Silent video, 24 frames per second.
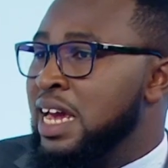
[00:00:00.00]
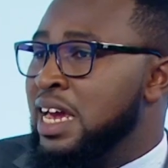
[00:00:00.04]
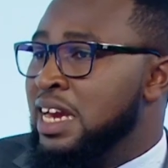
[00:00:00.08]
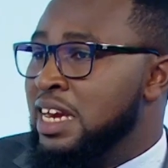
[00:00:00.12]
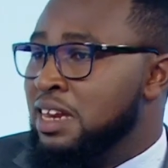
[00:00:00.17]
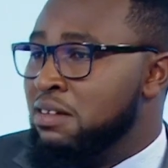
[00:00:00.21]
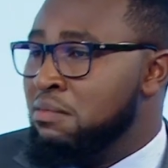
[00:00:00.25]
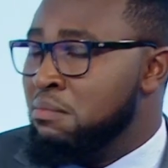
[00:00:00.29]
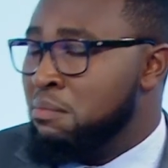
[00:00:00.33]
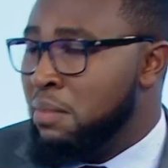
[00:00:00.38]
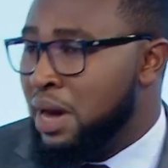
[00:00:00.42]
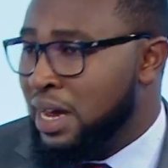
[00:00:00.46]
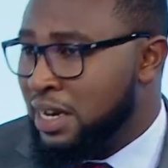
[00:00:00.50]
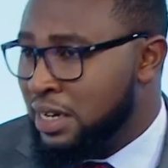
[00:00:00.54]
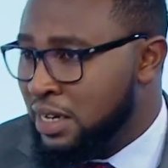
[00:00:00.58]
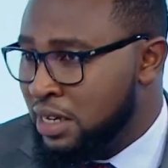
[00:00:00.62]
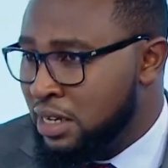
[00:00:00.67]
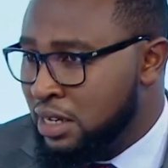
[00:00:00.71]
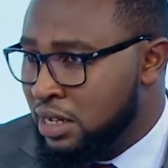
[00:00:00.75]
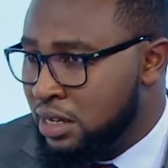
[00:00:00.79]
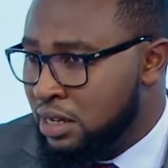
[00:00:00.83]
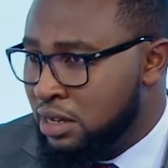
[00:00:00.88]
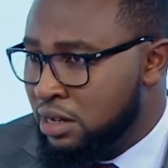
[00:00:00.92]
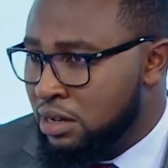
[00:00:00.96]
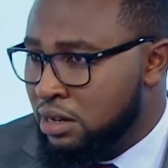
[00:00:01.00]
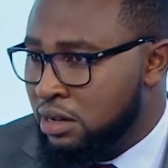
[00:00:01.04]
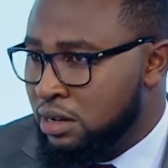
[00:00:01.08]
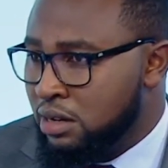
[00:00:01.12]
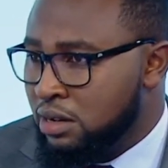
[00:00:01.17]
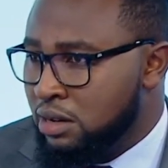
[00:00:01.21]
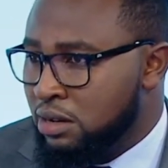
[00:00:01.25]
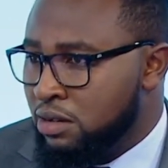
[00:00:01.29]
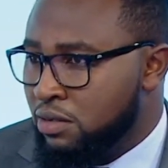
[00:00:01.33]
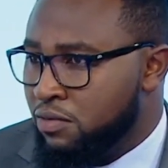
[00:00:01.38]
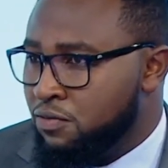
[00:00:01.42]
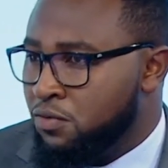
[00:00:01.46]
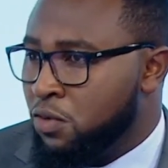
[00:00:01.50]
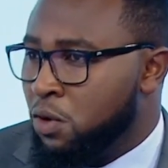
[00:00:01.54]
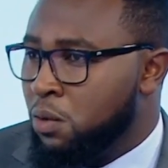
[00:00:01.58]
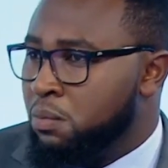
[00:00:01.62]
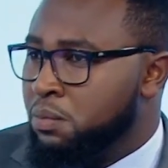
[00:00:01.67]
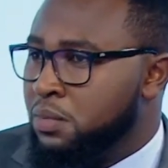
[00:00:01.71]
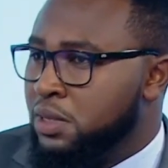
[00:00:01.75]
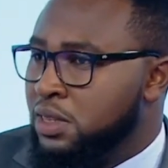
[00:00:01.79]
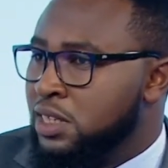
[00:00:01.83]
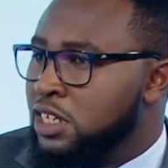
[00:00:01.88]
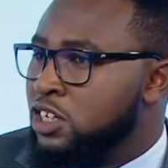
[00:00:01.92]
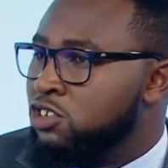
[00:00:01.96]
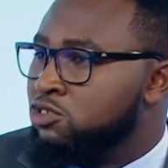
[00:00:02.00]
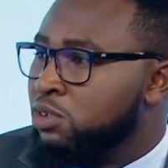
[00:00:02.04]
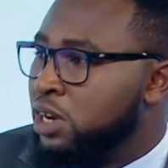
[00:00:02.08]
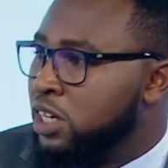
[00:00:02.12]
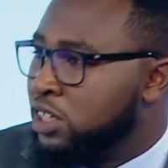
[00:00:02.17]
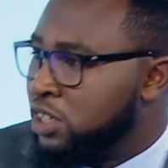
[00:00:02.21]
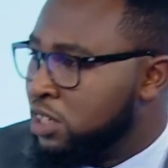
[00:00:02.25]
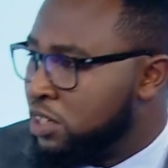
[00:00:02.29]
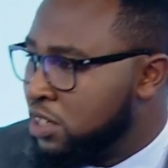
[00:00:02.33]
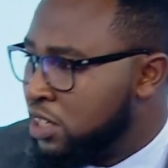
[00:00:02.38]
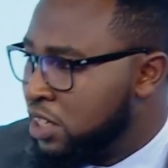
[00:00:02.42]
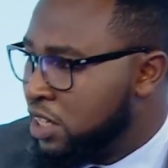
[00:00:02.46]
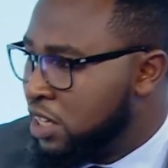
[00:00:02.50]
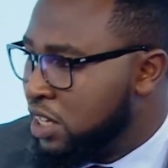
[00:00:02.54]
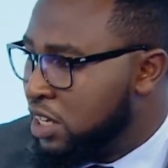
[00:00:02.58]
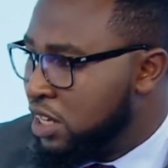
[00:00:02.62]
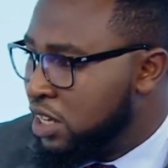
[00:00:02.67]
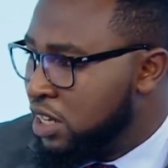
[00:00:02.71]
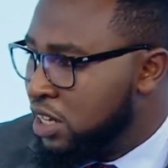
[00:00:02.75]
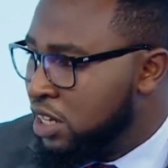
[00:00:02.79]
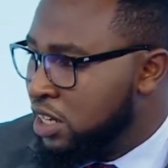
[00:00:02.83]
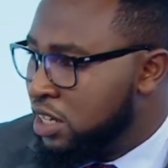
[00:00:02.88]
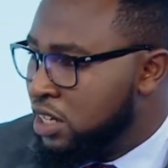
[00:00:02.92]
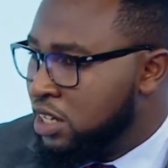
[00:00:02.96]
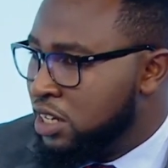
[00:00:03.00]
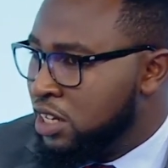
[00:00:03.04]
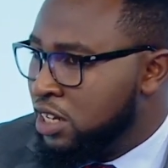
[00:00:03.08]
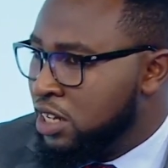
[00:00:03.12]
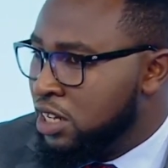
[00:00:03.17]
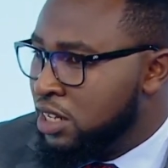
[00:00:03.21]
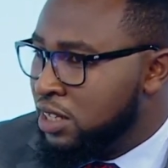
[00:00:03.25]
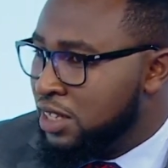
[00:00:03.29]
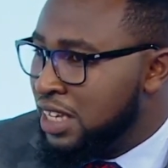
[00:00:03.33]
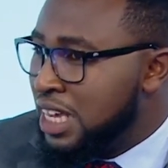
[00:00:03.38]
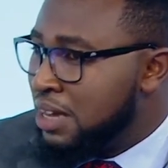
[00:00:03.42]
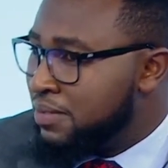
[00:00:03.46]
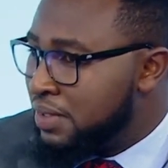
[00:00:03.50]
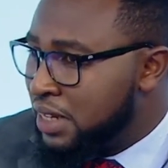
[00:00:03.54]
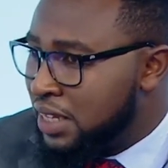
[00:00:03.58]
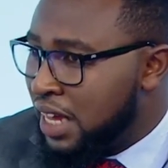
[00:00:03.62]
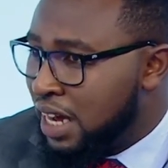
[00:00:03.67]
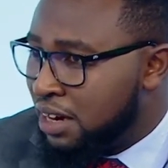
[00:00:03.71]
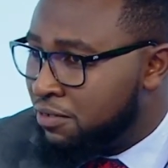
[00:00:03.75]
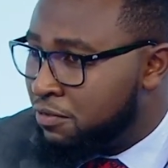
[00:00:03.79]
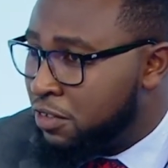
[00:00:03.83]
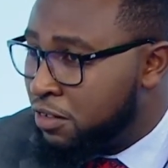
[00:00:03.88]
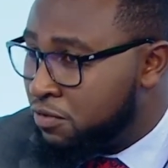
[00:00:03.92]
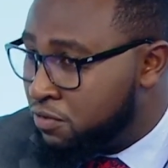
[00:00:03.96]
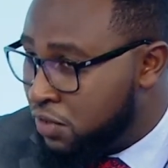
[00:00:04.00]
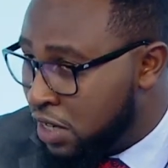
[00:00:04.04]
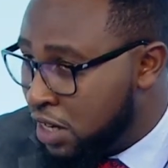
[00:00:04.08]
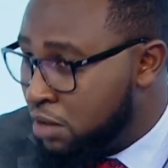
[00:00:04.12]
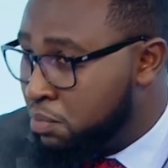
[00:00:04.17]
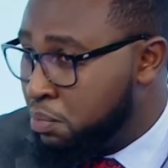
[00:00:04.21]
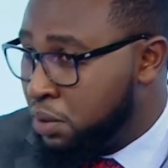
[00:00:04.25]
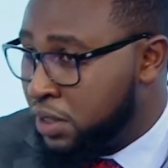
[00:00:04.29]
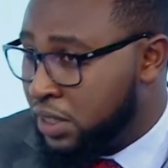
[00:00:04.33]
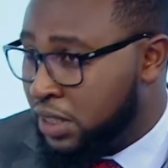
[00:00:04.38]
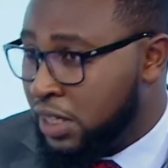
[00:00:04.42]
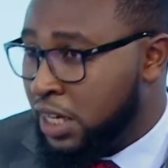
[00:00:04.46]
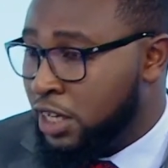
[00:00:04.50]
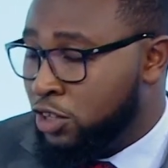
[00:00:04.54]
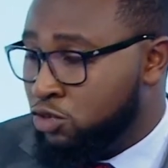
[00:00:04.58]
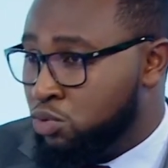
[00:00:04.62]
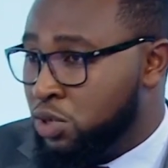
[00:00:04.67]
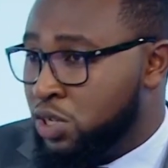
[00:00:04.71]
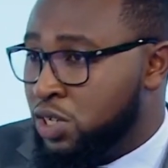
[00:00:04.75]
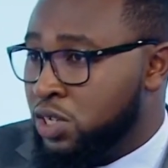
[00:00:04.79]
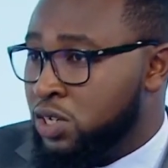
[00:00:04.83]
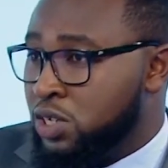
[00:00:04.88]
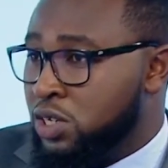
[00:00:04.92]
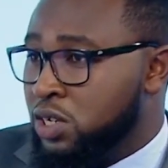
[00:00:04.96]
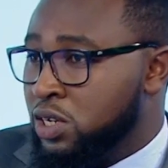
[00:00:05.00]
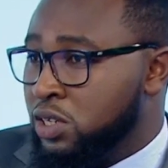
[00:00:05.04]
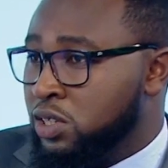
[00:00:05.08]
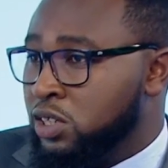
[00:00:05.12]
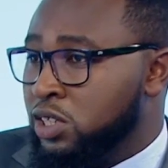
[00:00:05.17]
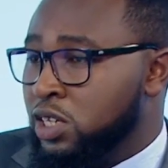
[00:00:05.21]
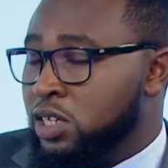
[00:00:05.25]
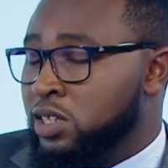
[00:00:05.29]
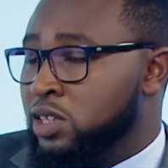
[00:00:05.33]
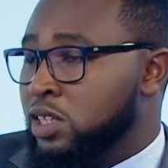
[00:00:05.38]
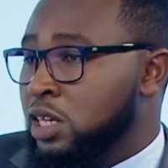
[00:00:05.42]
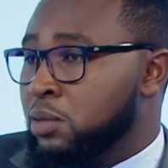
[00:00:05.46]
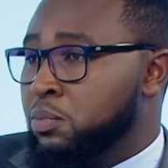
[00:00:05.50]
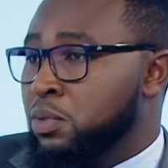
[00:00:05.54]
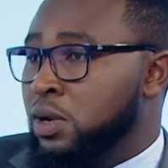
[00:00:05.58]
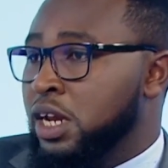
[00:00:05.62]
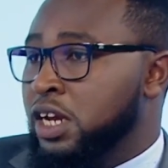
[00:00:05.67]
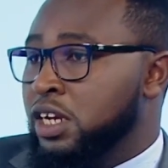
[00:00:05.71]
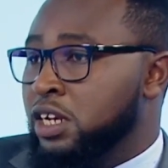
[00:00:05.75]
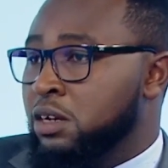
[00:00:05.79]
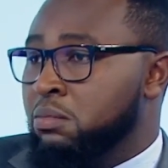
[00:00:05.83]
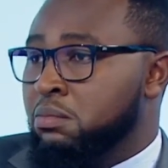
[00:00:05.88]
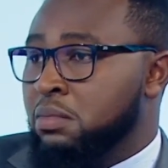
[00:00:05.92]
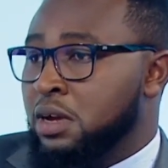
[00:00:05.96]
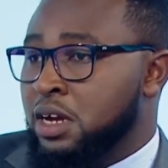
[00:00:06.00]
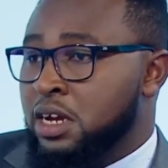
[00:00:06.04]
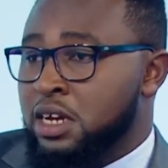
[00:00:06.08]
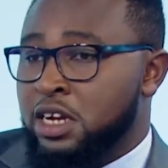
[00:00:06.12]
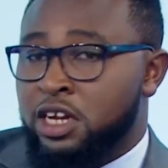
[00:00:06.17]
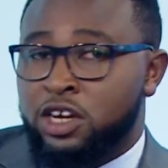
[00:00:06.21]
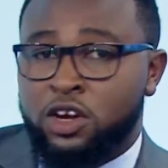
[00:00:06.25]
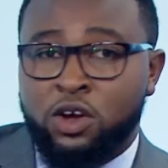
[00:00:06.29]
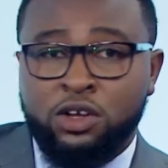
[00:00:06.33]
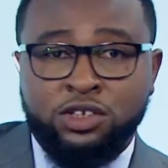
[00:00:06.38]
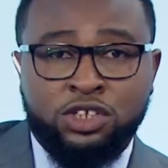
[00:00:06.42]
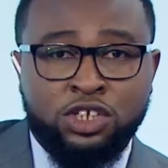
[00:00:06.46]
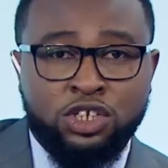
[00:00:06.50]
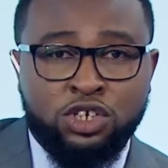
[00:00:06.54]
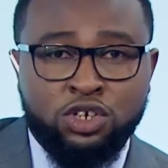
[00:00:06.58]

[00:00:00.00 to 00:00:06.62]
any money from the Treasury, even that 15% which is stipulated in the Constitution.